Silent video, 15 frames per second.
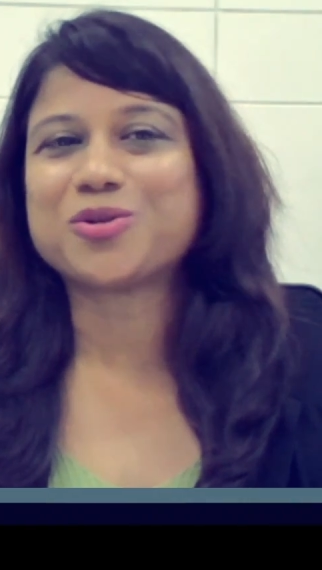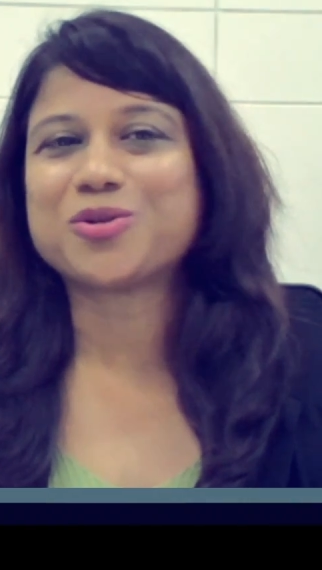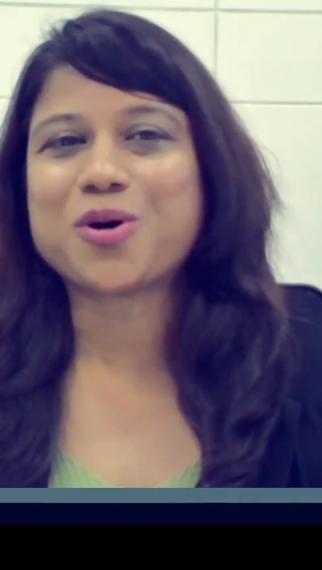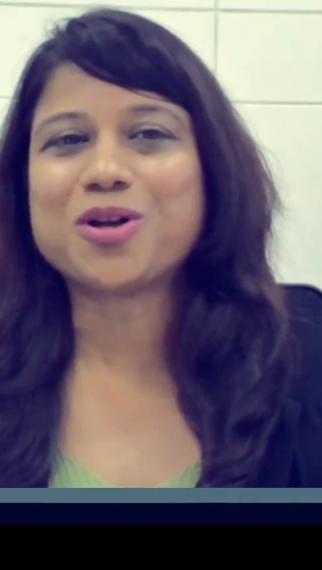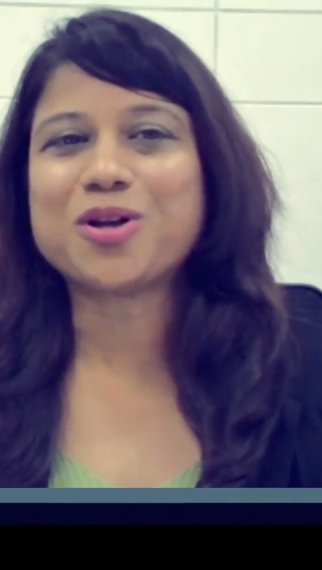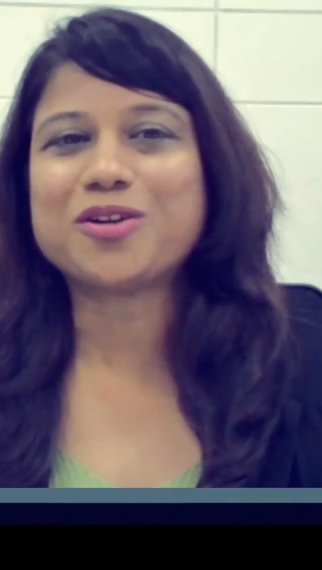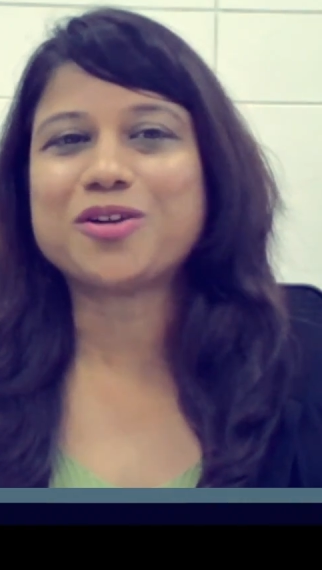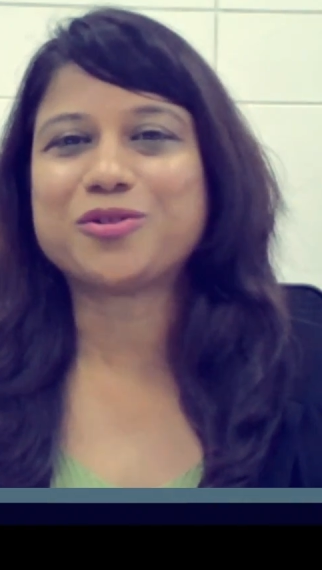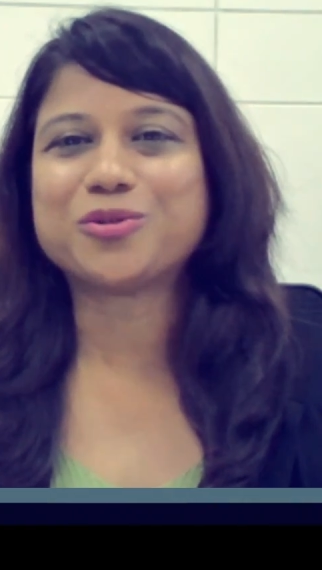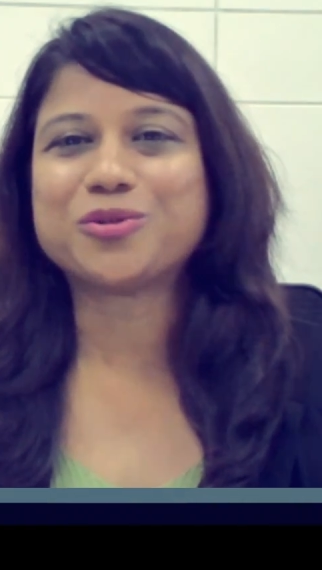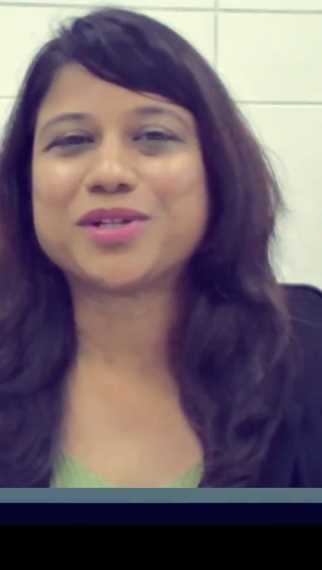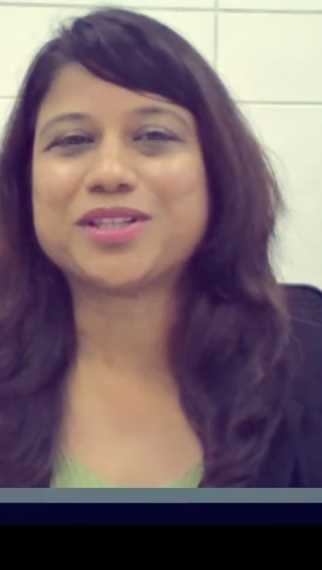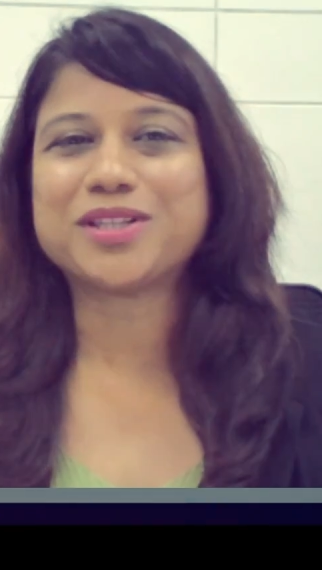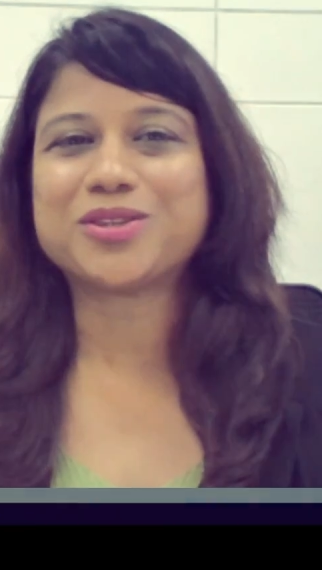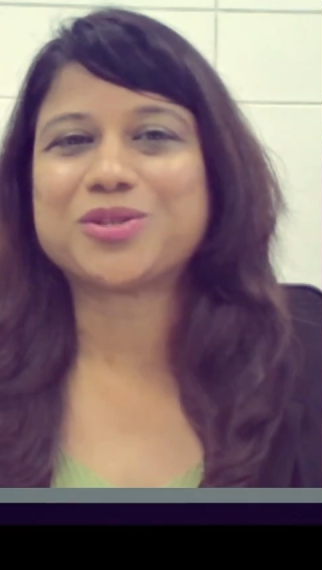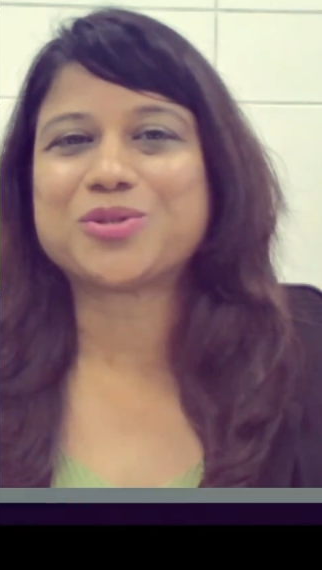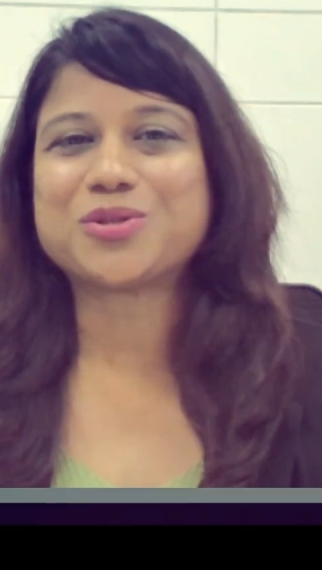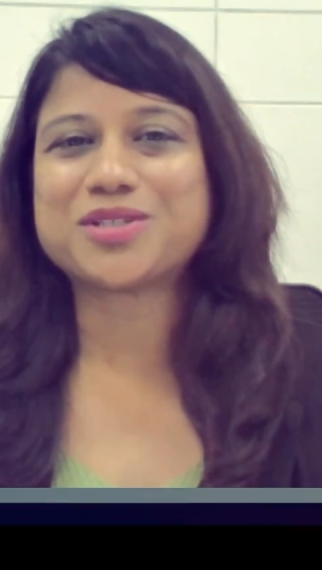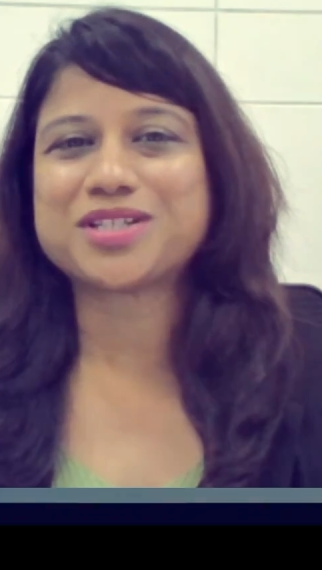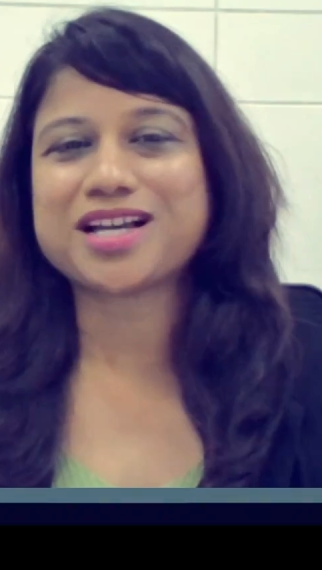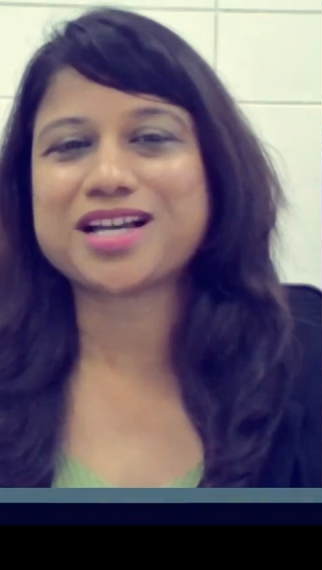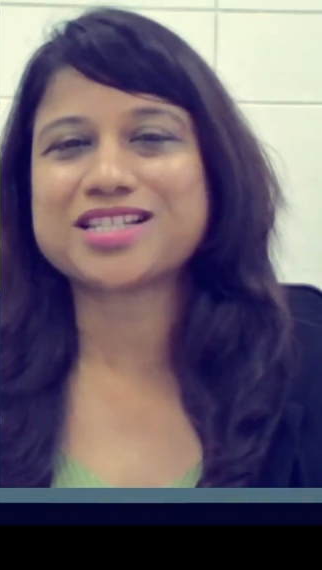to all of you
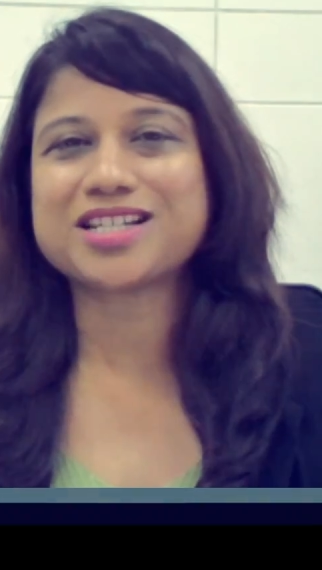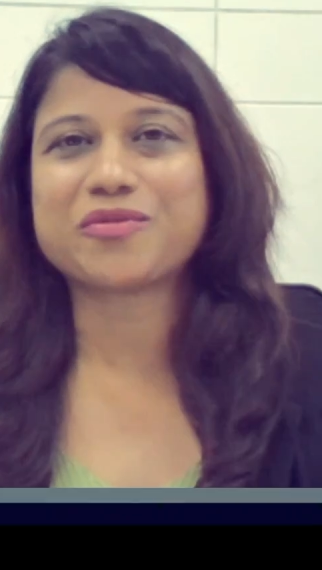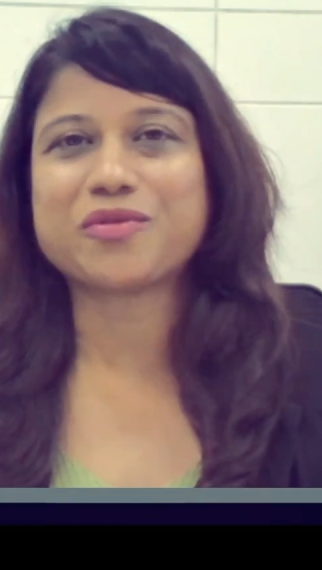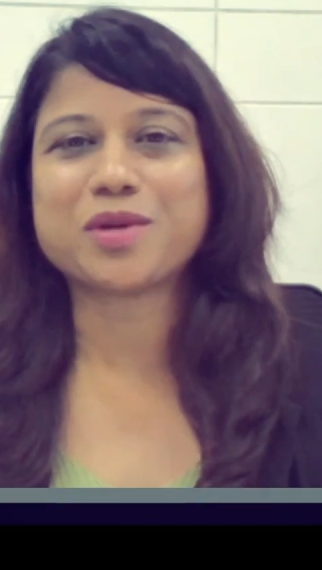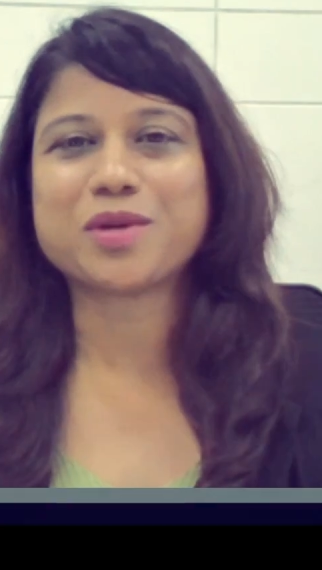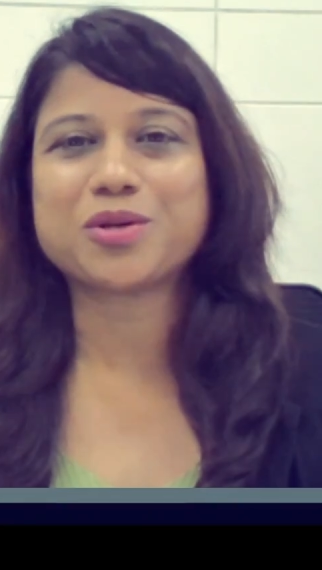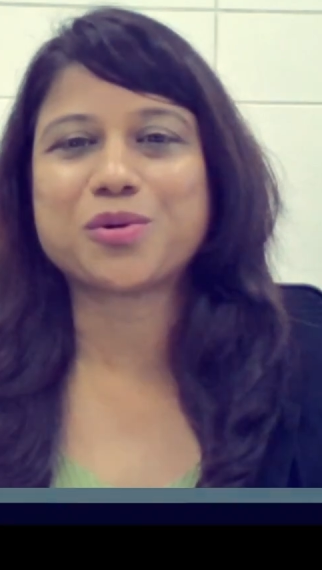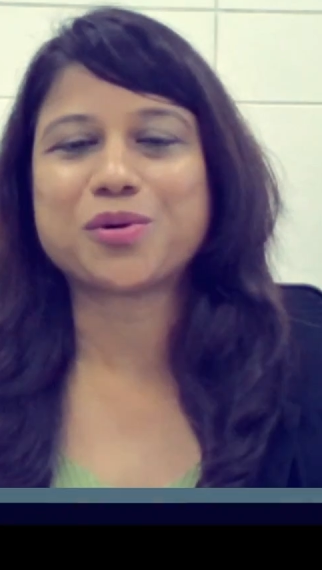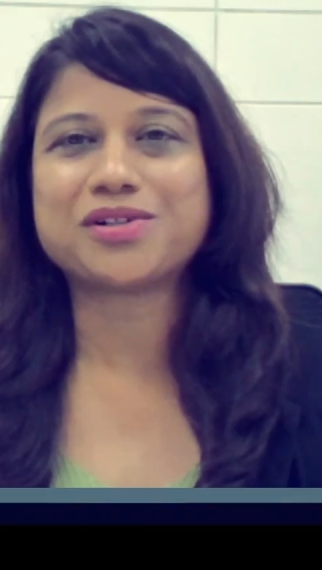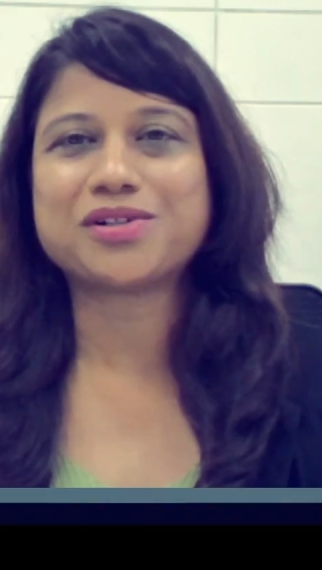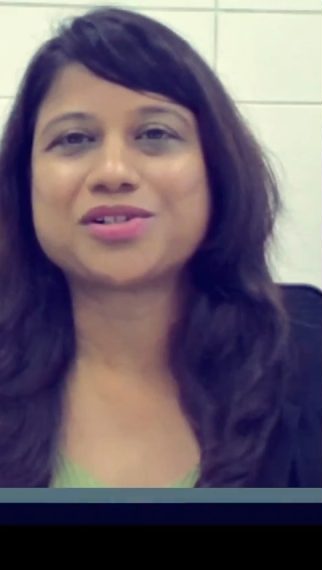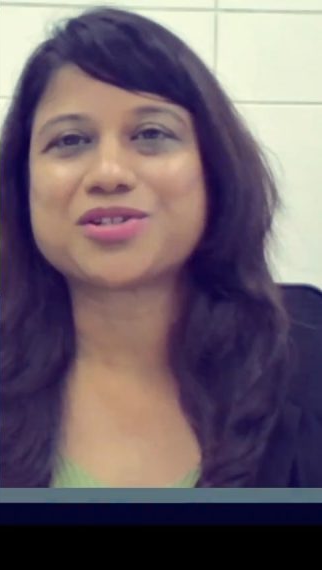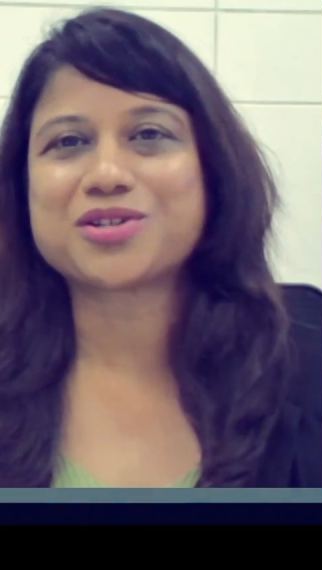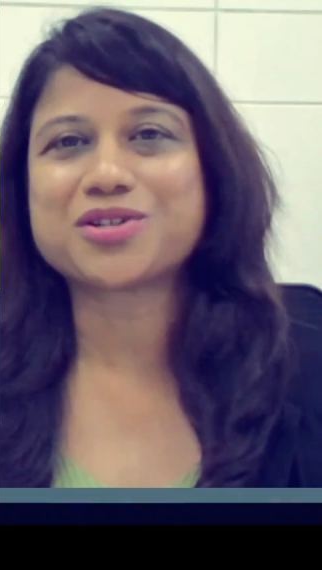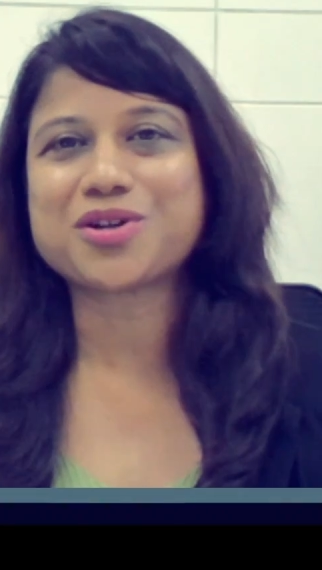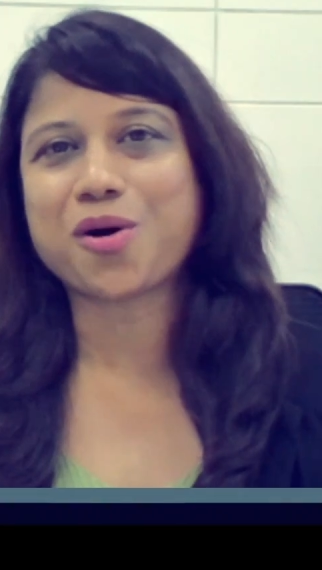enthusiastic women coders